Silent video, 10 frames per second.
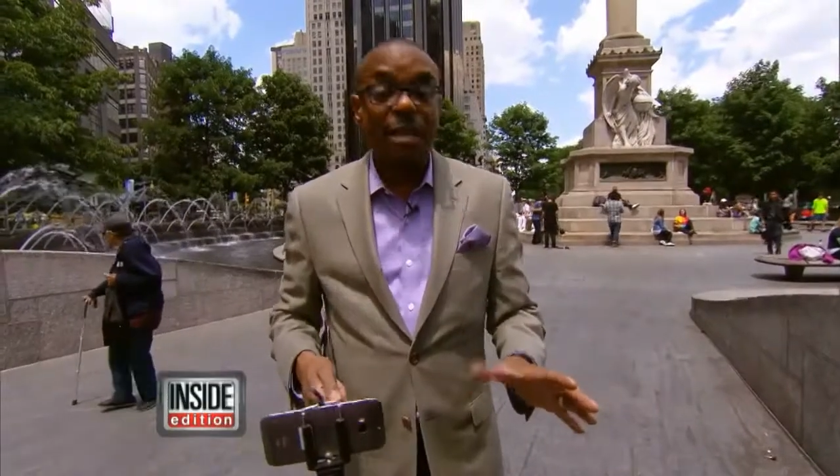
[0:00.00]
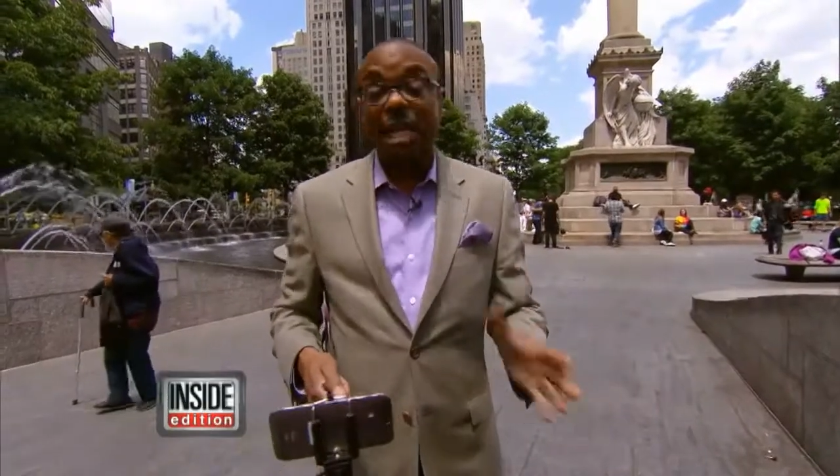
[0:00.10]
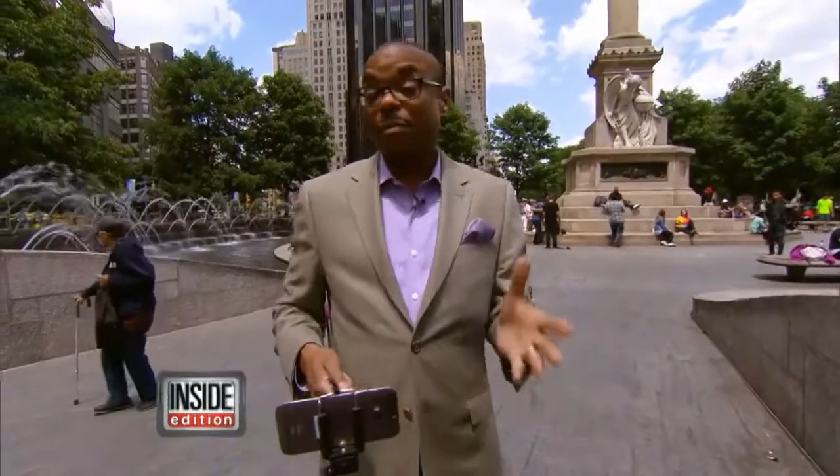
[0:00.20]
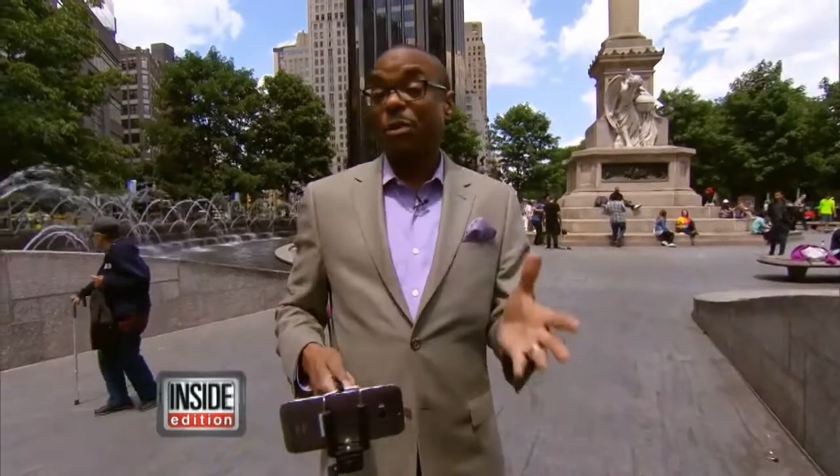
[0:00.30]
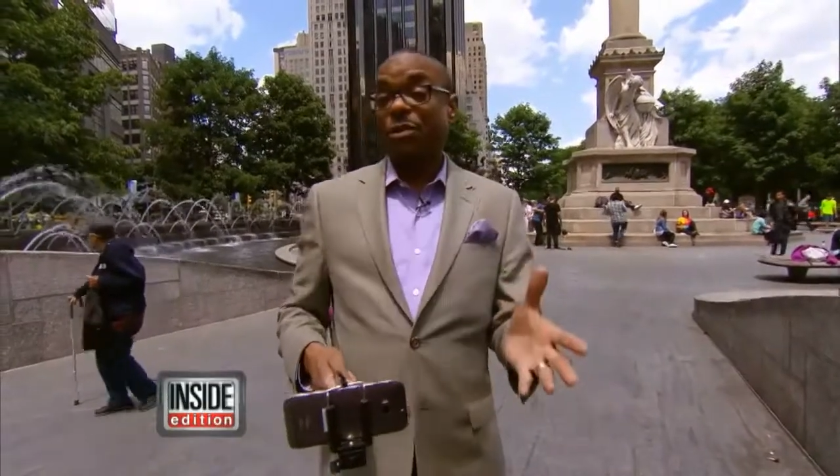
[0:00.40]

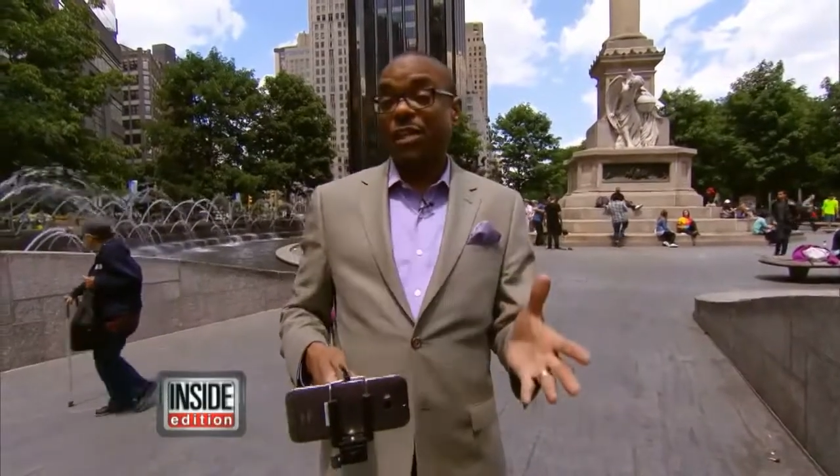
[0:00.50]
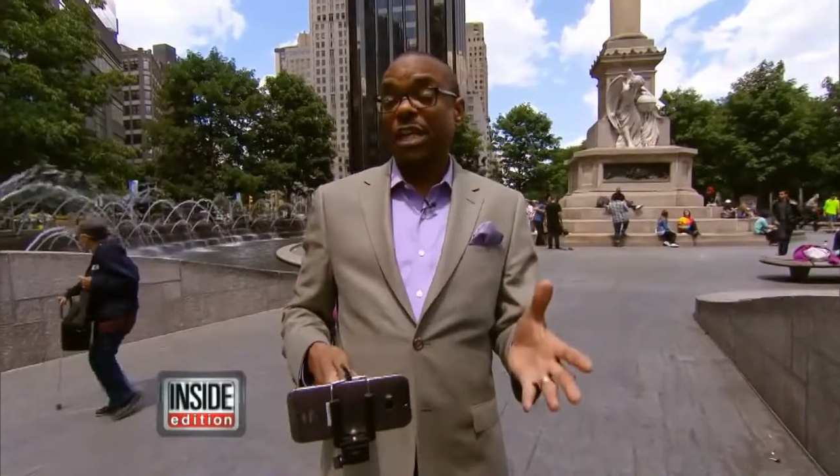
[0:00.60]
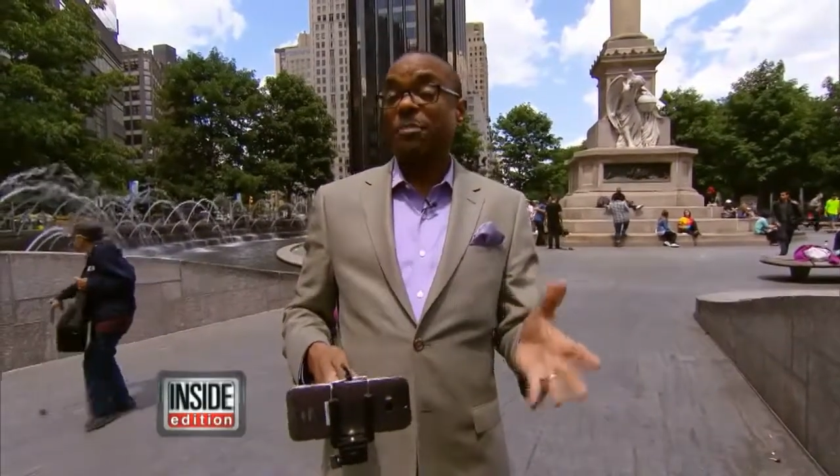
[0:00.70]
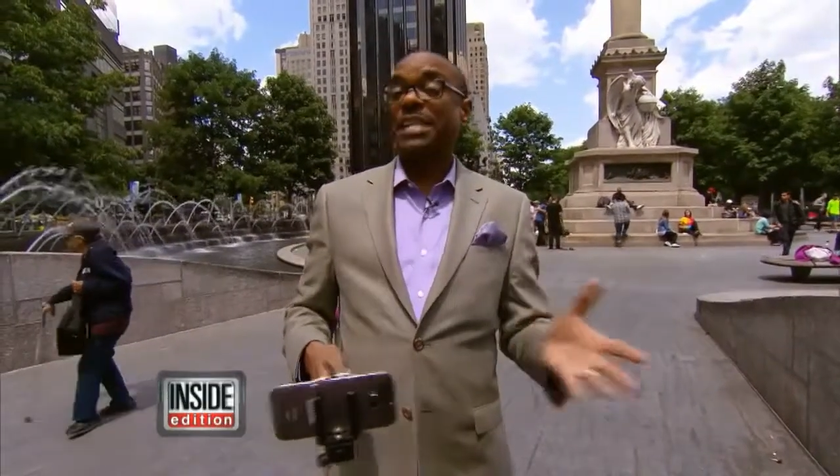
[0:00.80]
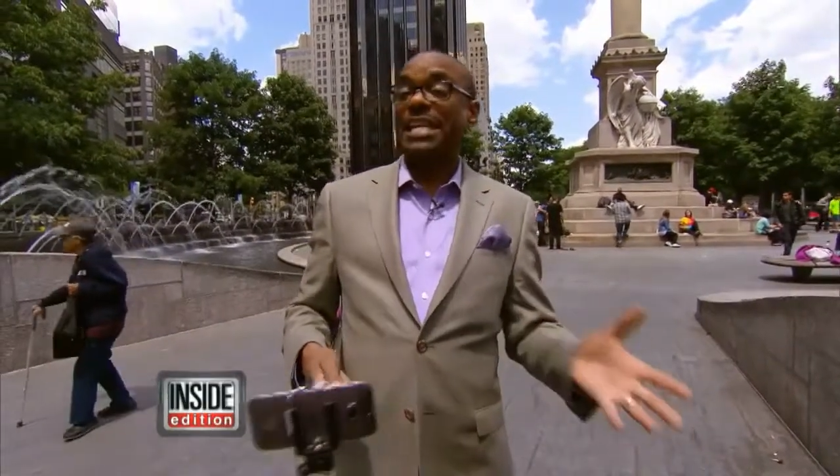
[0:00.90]
like
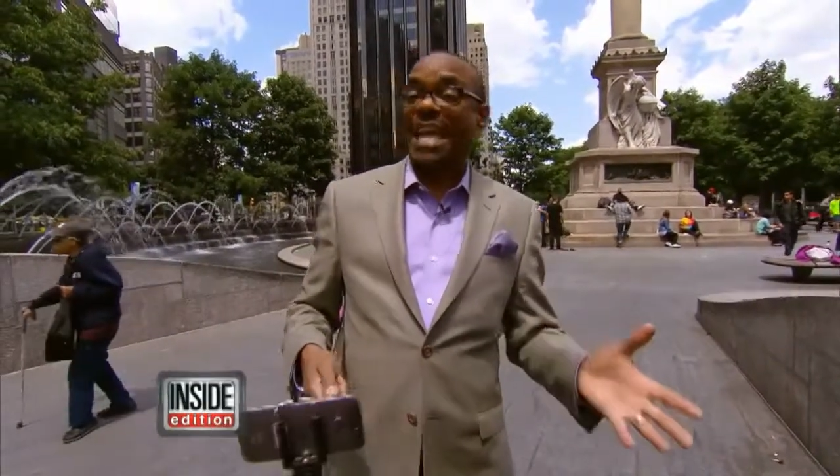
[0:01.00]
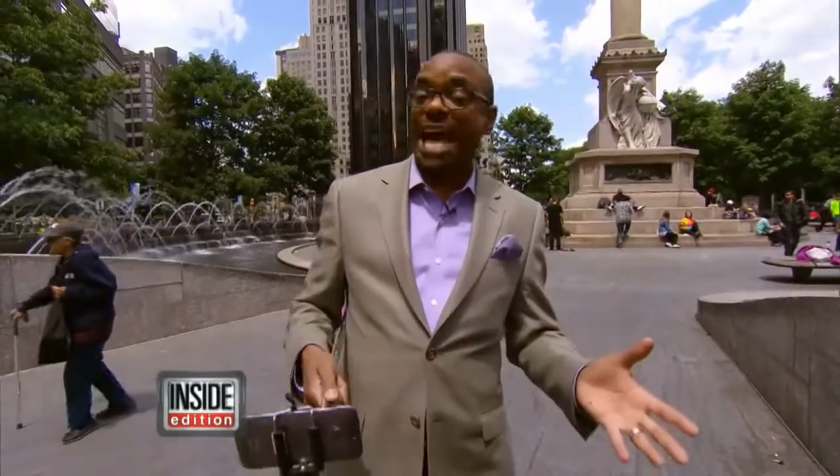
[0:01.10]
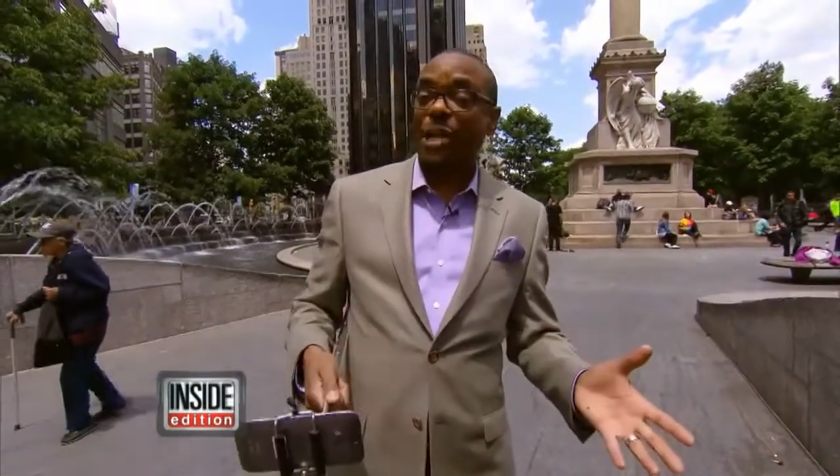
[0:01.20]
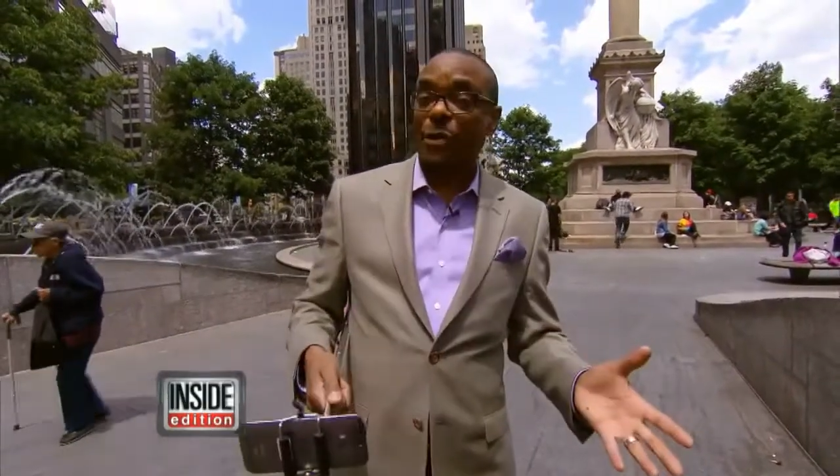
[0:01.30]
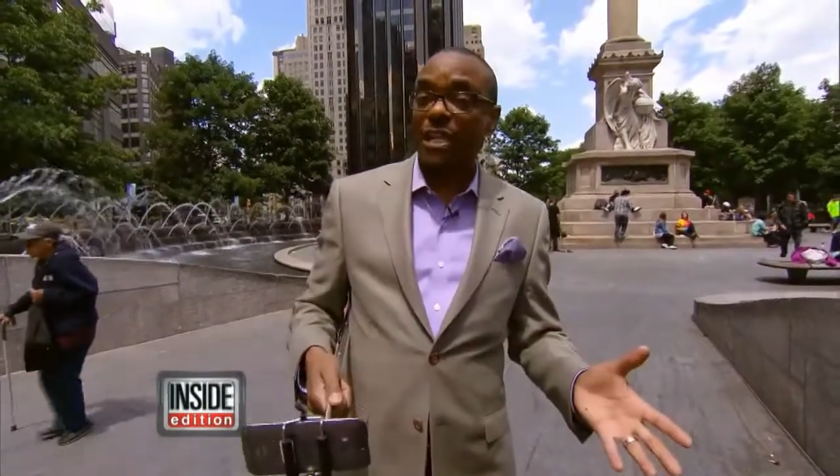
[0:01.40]
museums and
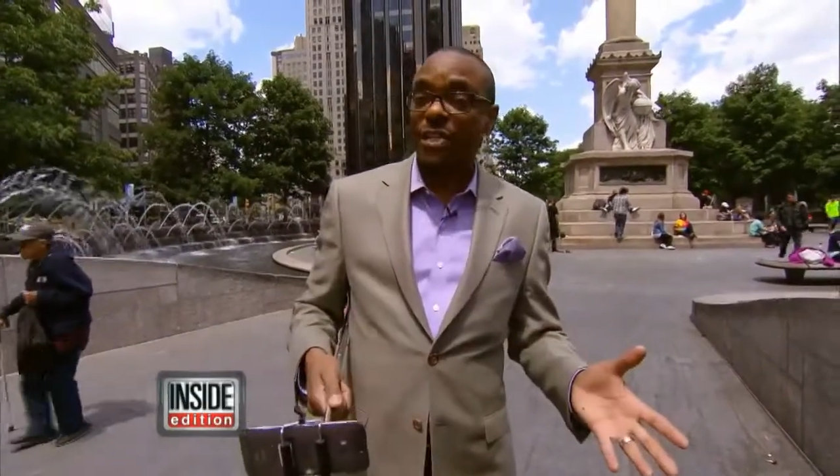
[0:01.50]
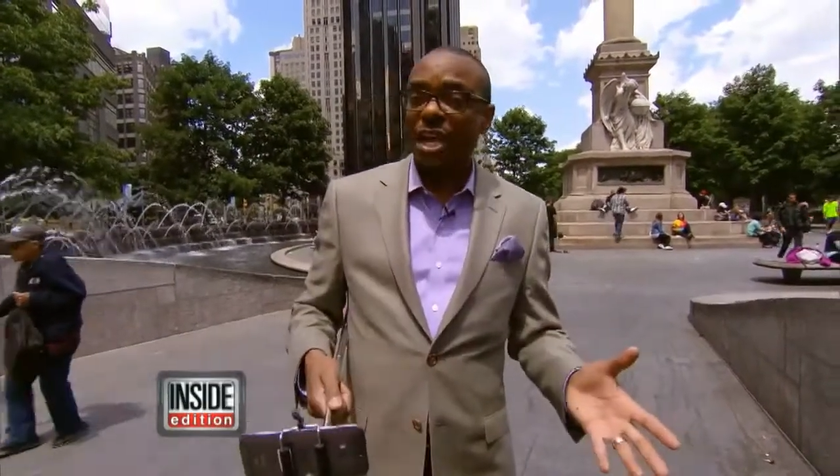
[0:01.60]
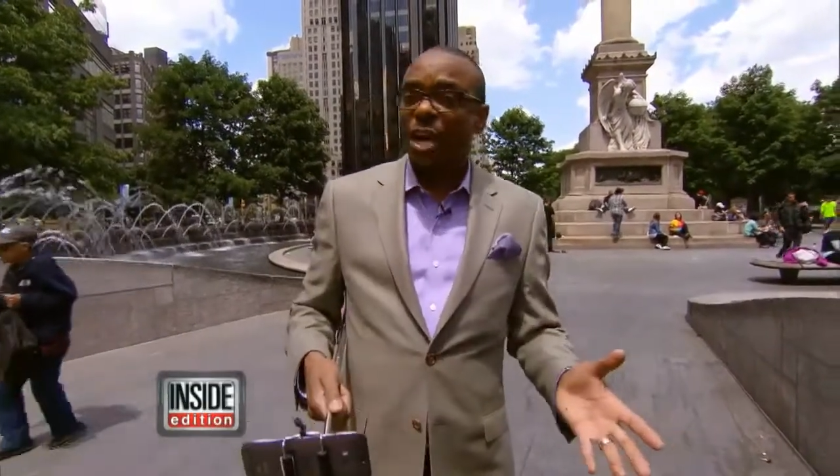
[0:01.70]
galleries